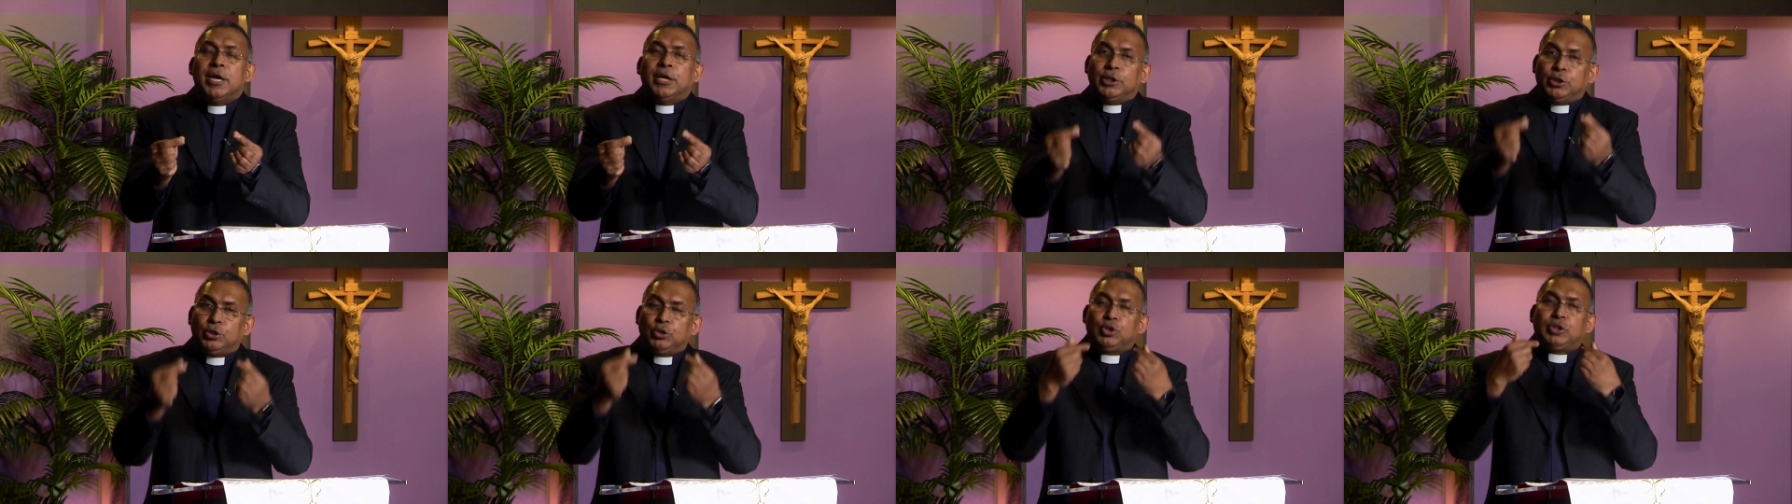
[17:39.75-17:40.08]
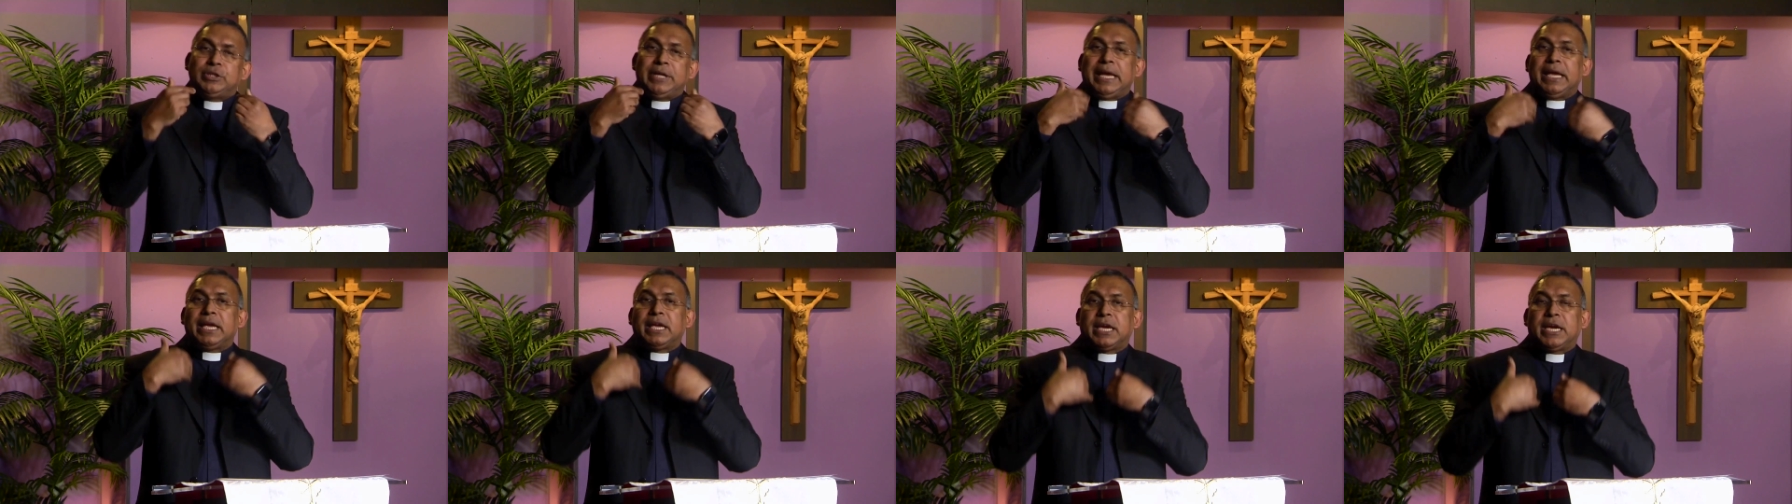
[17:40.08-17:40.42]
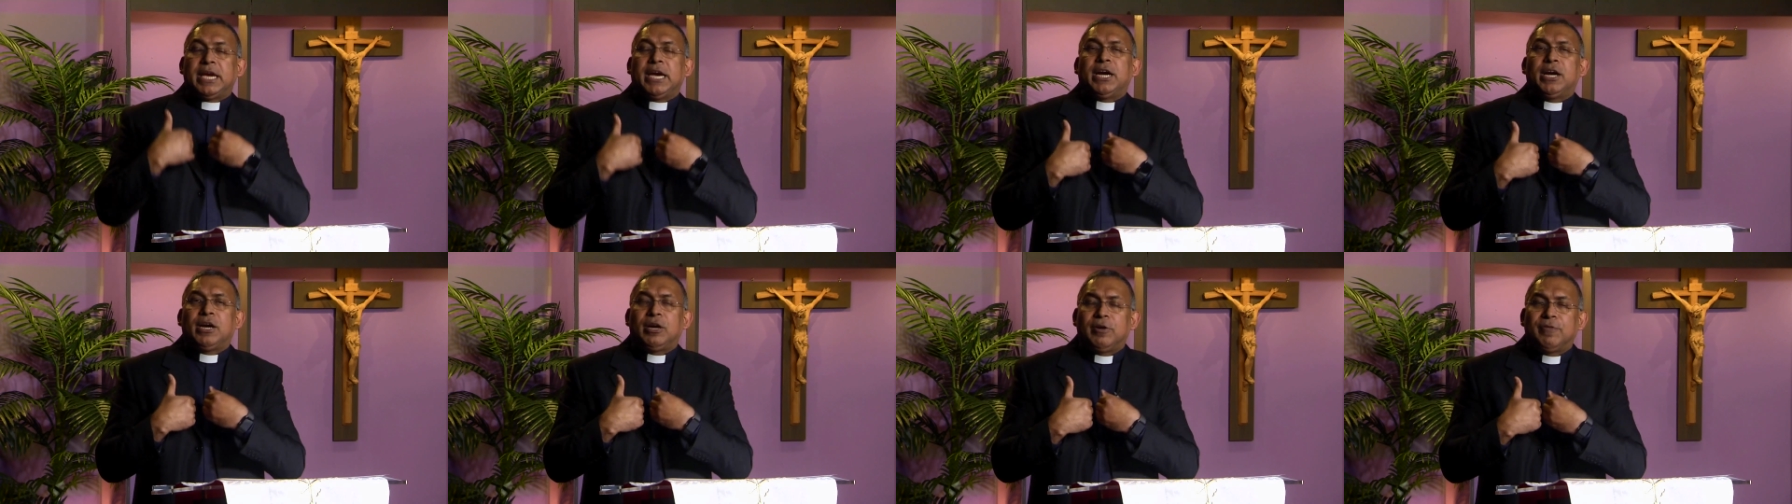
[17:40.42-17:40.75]
to take
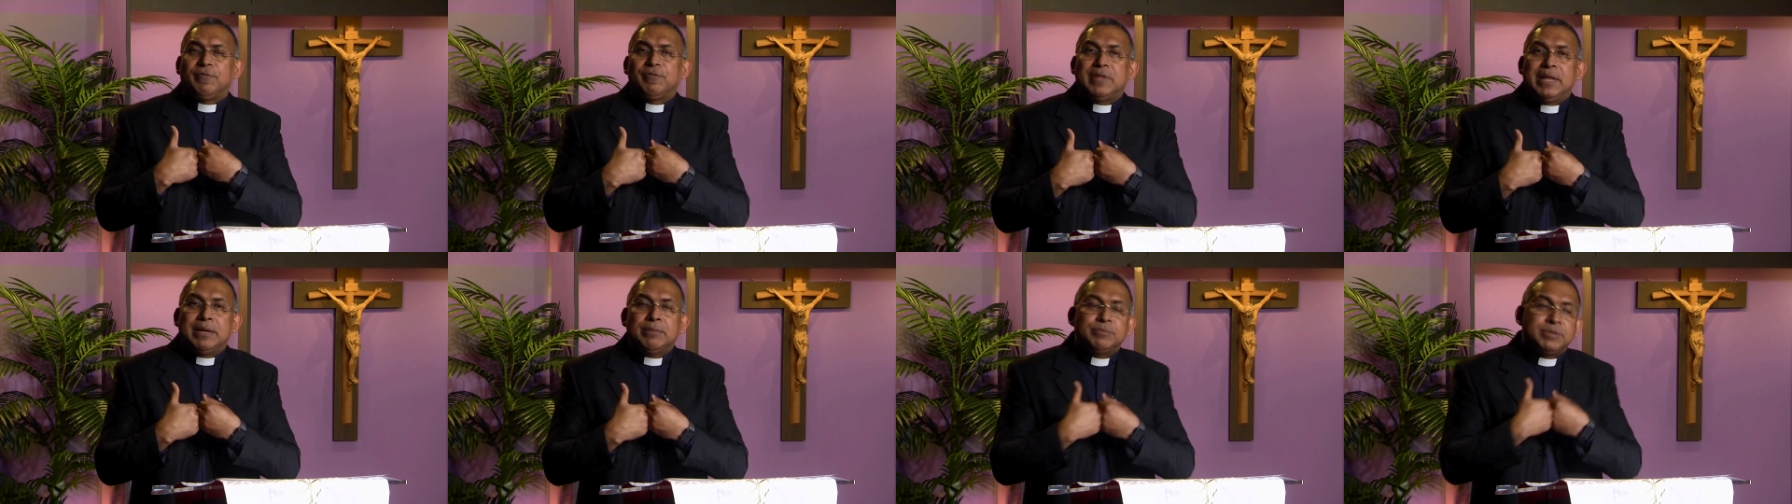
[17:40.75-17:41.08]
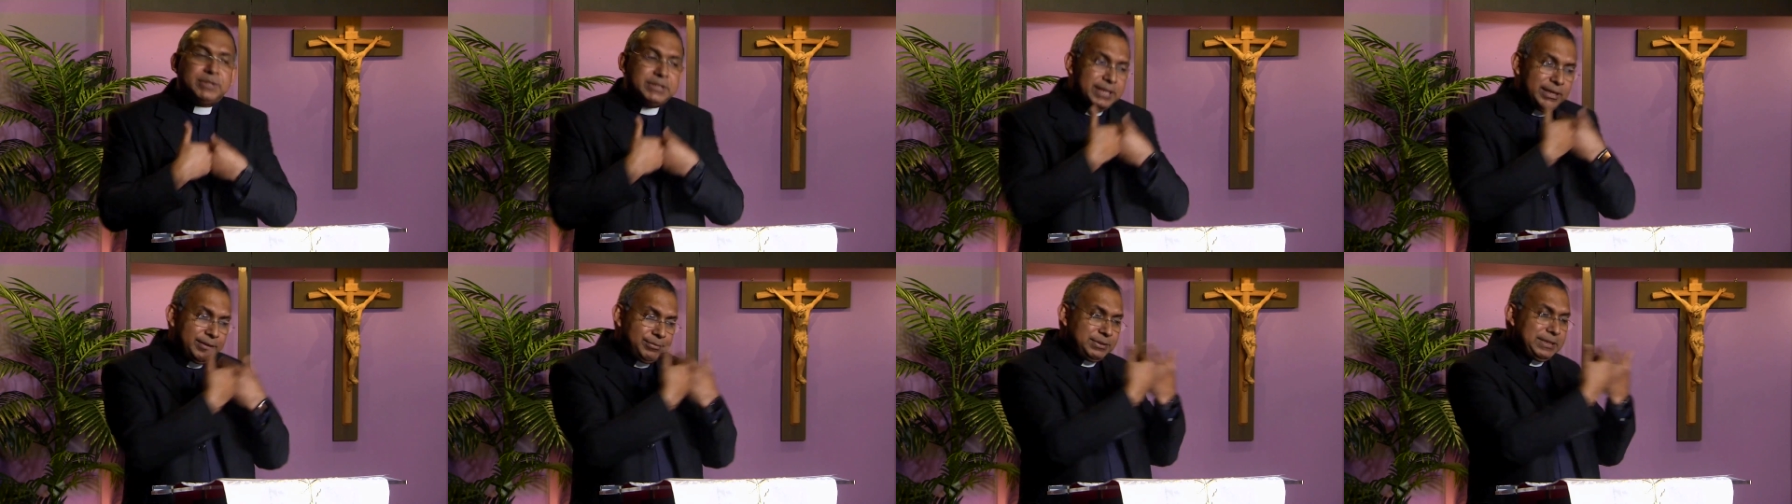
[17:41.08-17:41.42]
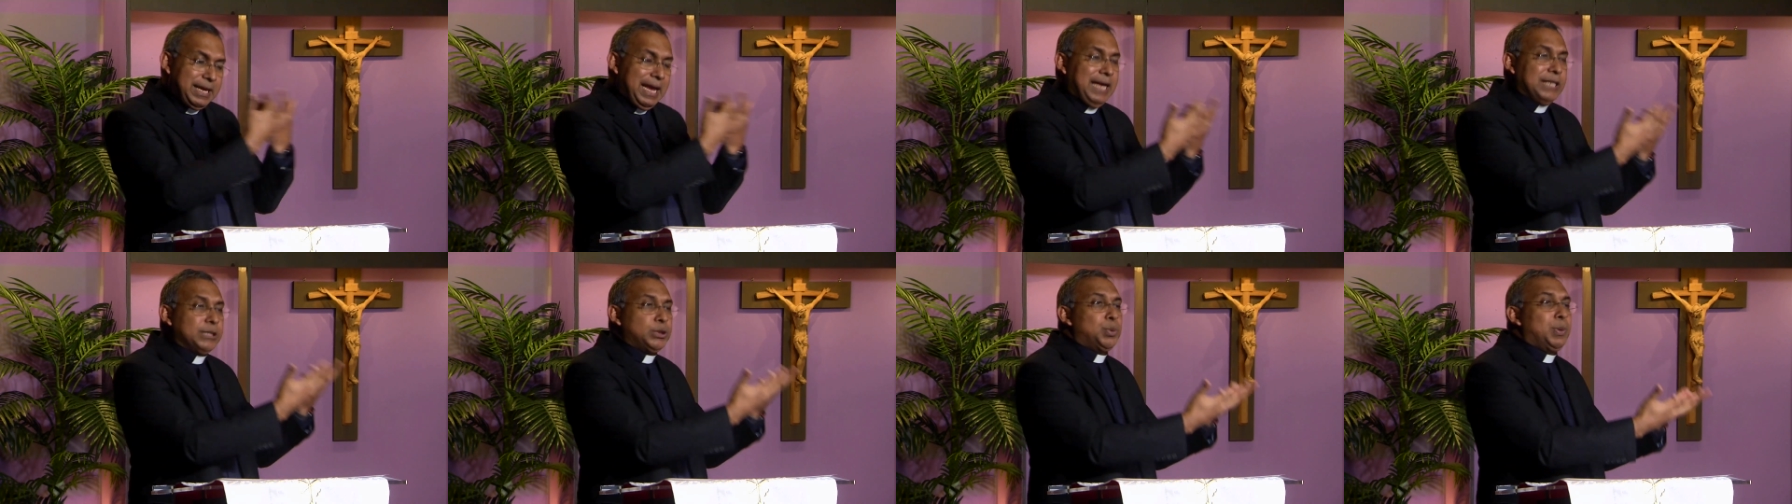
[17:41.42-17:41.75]
care of themselves
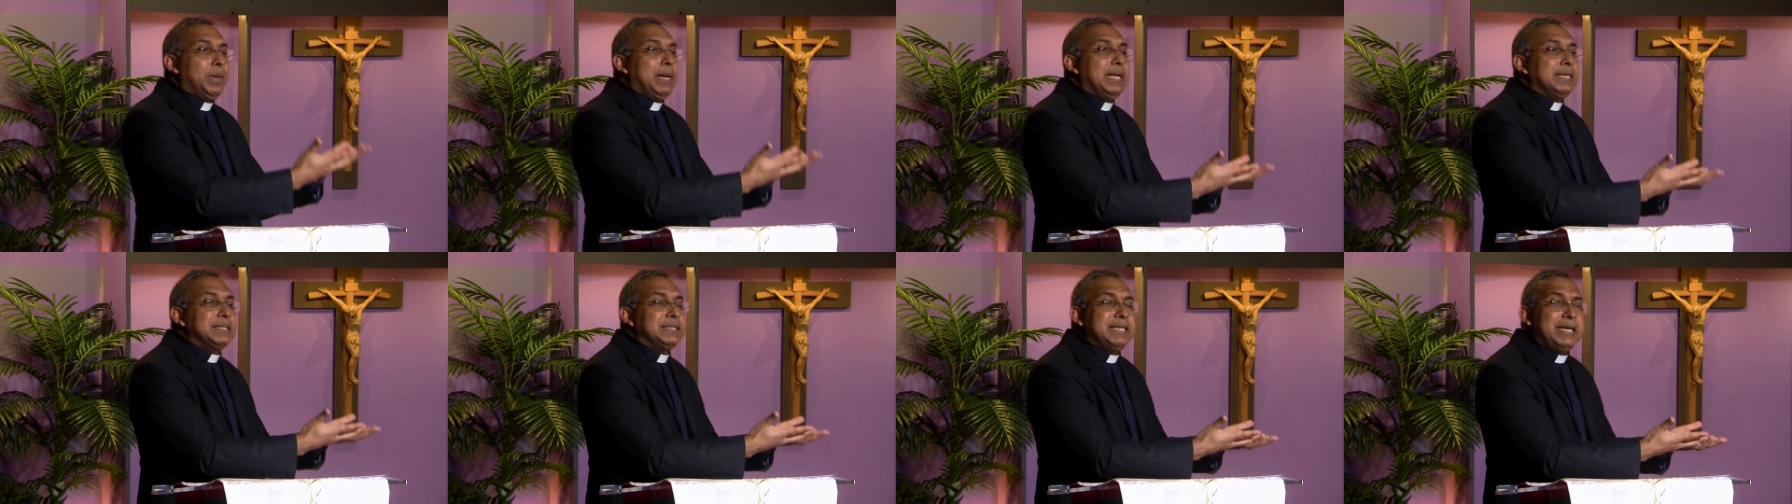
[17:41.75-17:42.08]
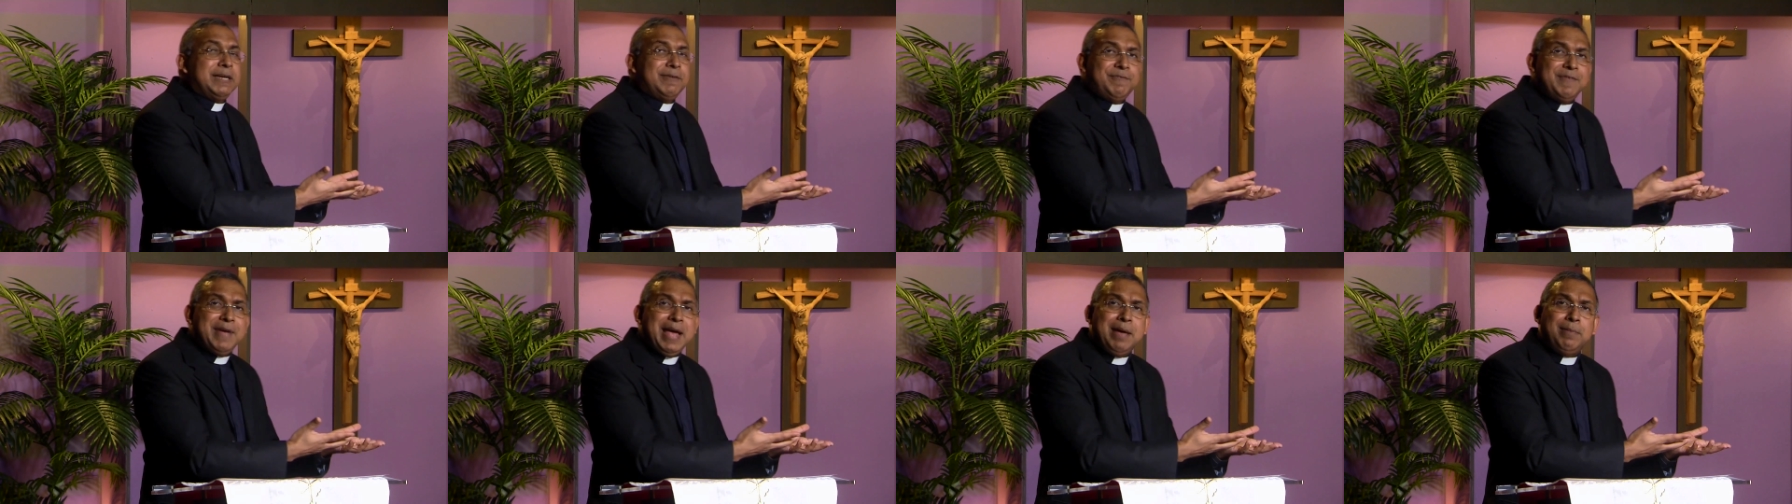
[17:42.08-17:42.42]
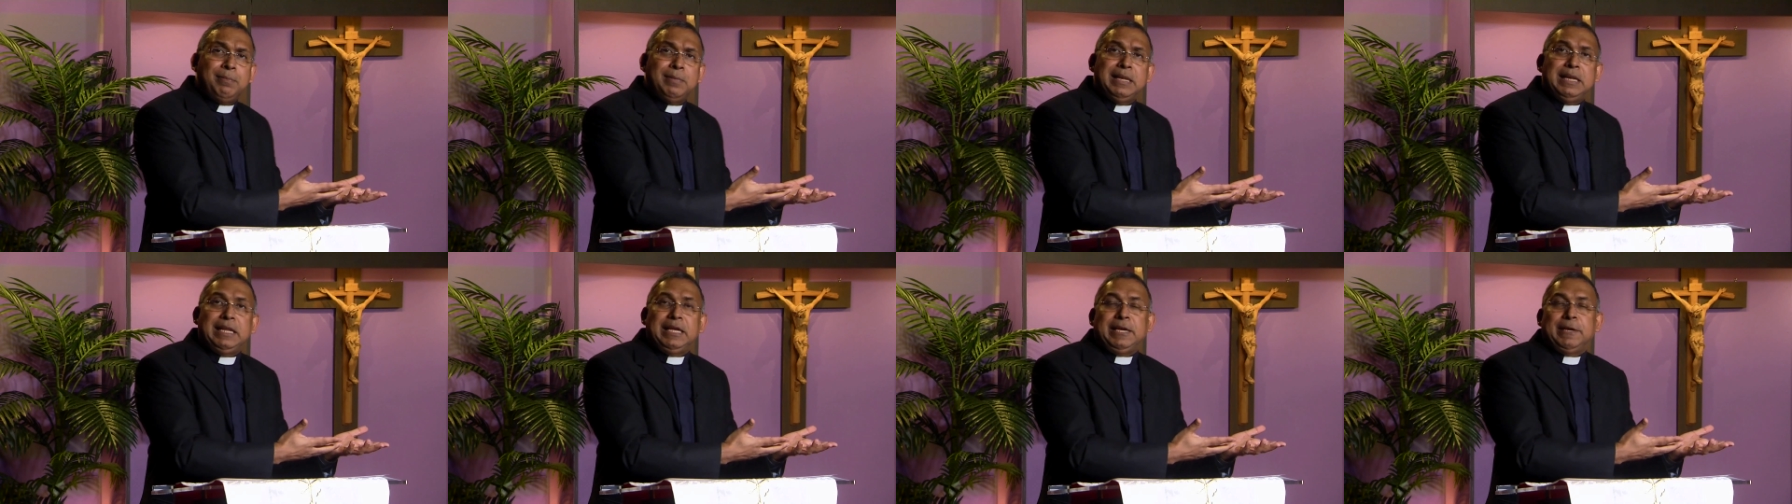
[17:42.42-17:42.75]
as well as their
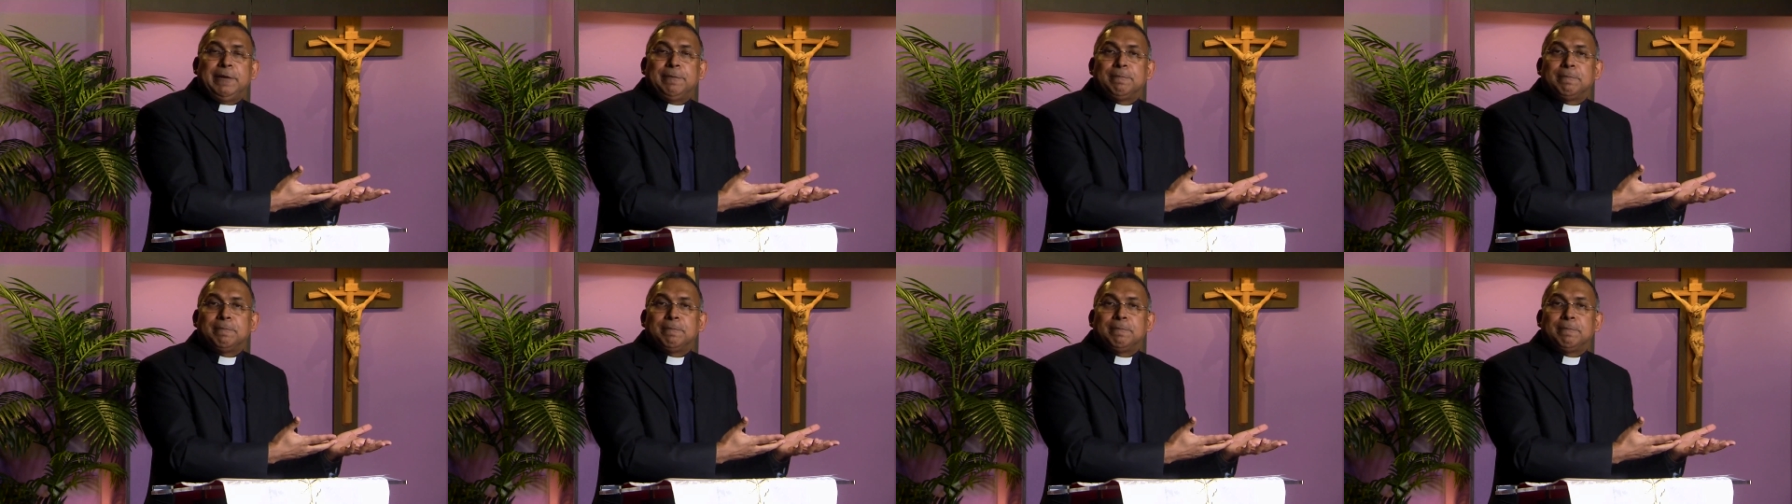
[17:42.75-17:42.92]
family.